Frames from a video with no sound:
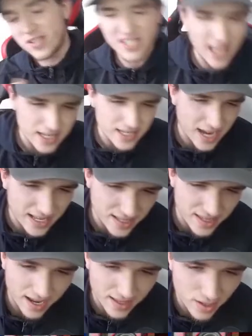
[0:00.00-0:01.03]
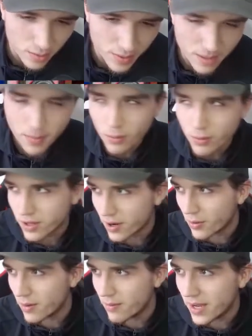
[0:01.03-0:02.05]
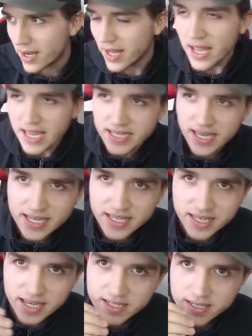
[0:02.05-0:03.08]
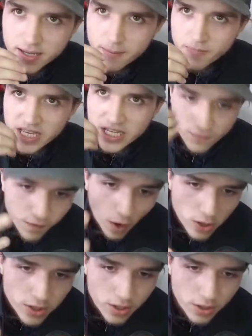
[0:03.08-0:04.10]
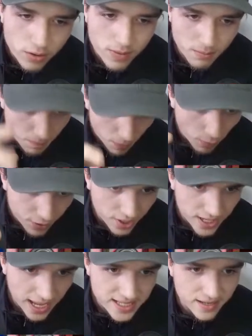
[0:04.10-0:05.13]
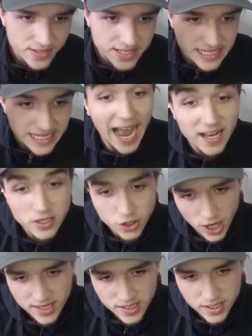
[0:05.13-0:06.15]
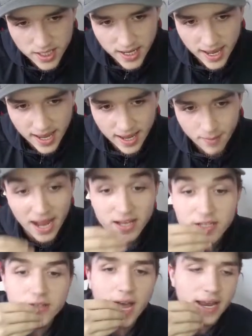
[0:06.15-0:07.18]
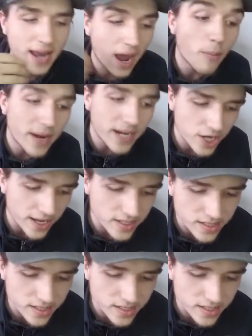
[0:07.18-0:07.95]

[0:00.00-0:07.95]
Salah's kind of like a little bit of both, you know what I mean? He's volume in both creativity and chance and how many chances.